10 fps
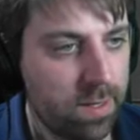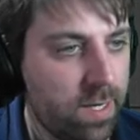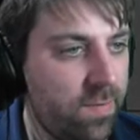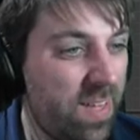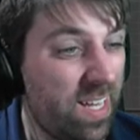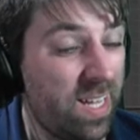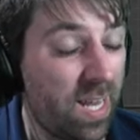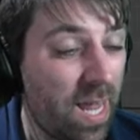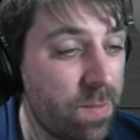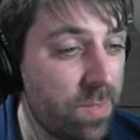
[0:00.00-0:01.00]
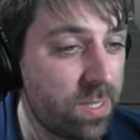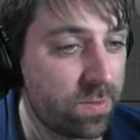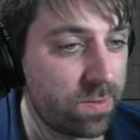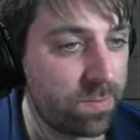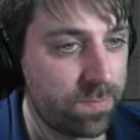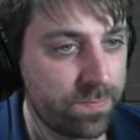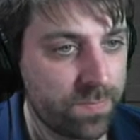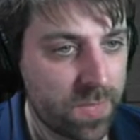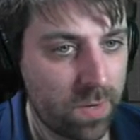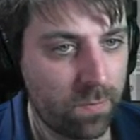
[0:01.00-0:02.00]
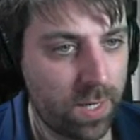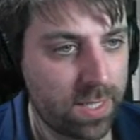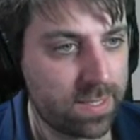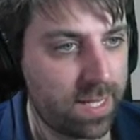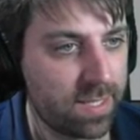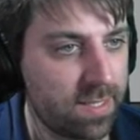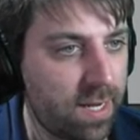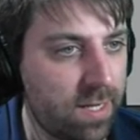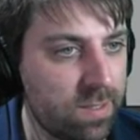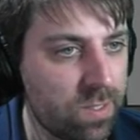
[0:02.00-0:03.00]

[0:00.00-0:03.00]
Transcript: kind of like a clay material that really stands it out.